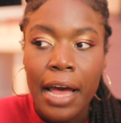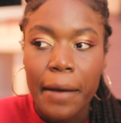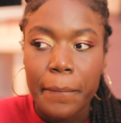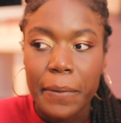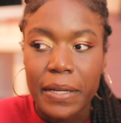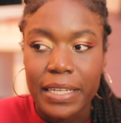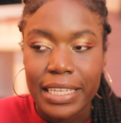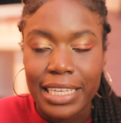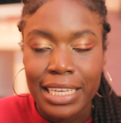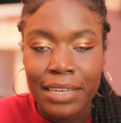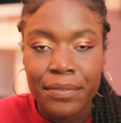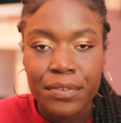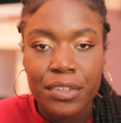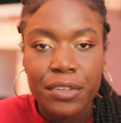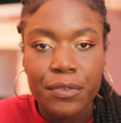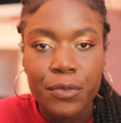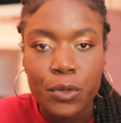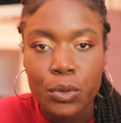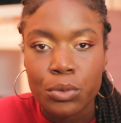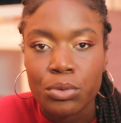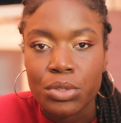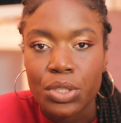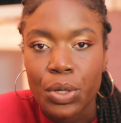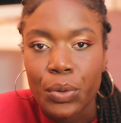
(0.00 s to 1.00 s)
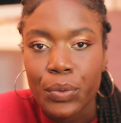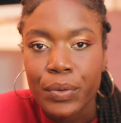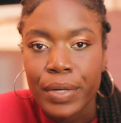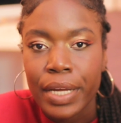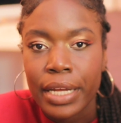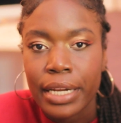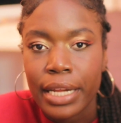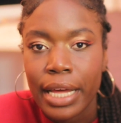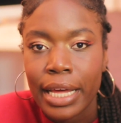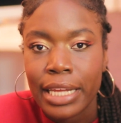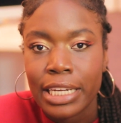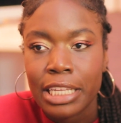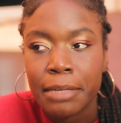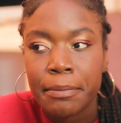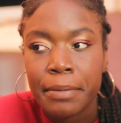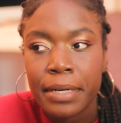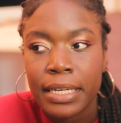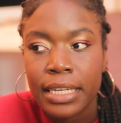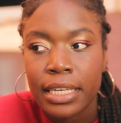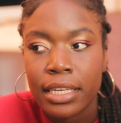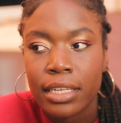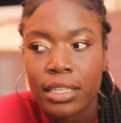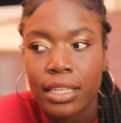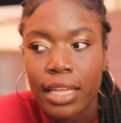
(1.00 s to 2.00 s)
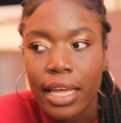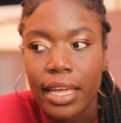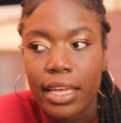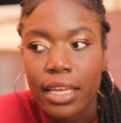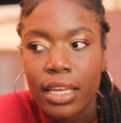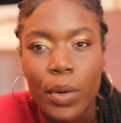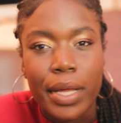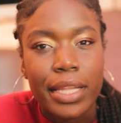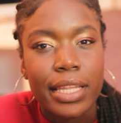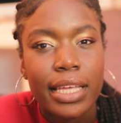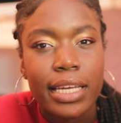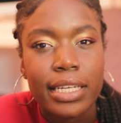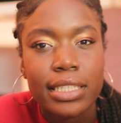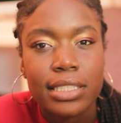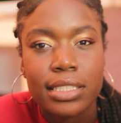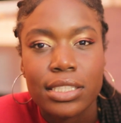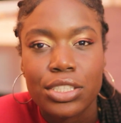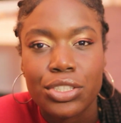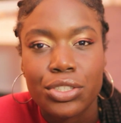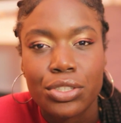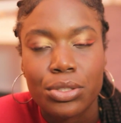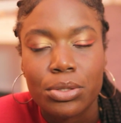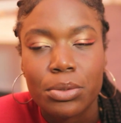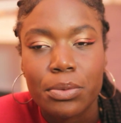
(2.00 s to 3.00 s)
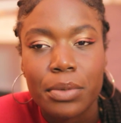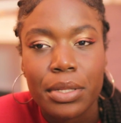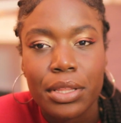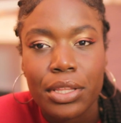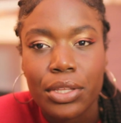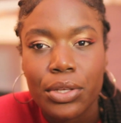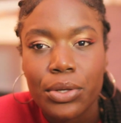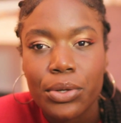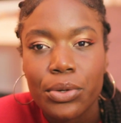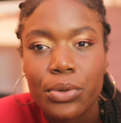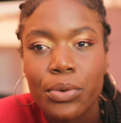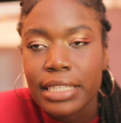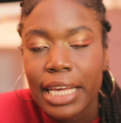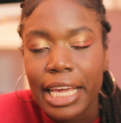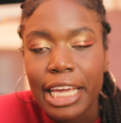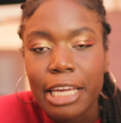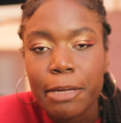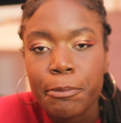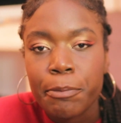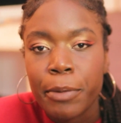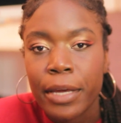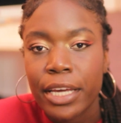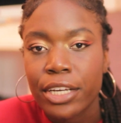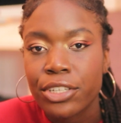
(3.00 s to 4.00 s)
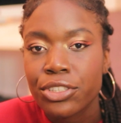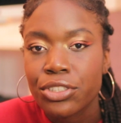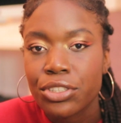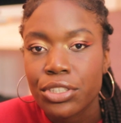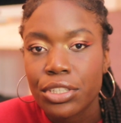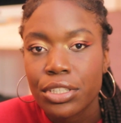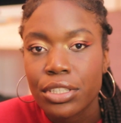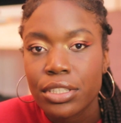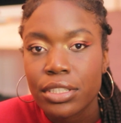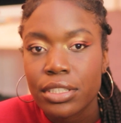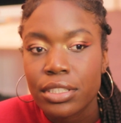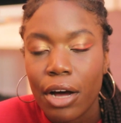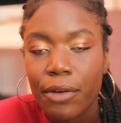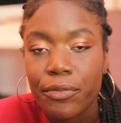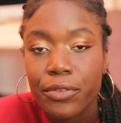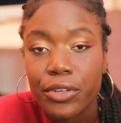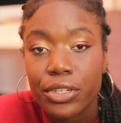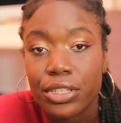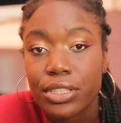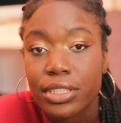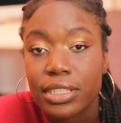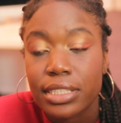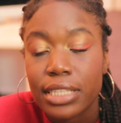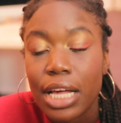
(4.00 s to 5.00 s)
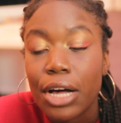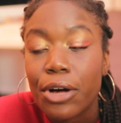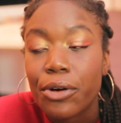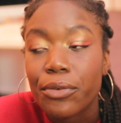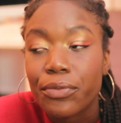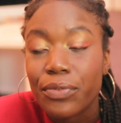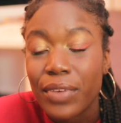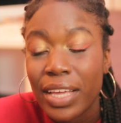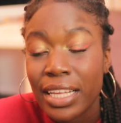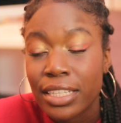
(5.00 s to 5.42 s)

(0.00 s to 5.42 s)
but even if you don't get anybody like willing to shoot with you, take pictures of yourself.